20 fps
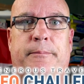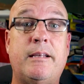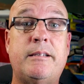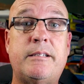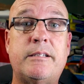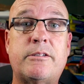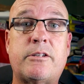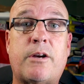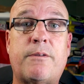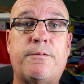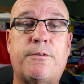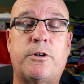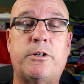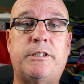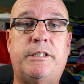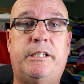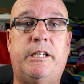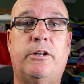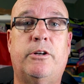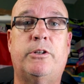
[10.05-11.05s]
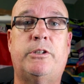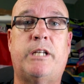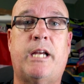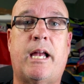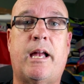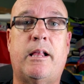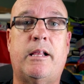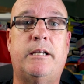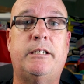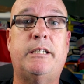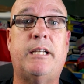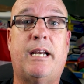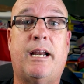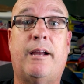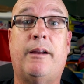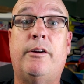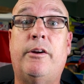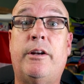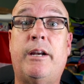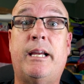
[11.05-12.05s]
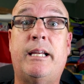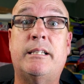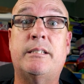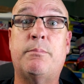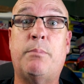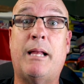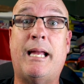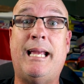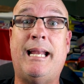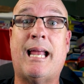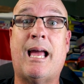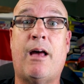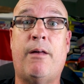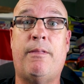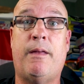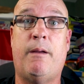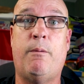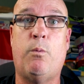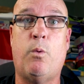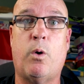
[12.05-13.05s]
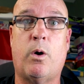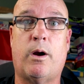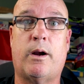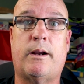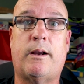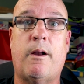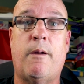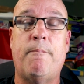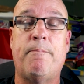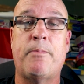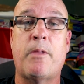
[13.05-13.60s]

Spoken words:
This is our first Geo Challenge and I'm going to explain how they work.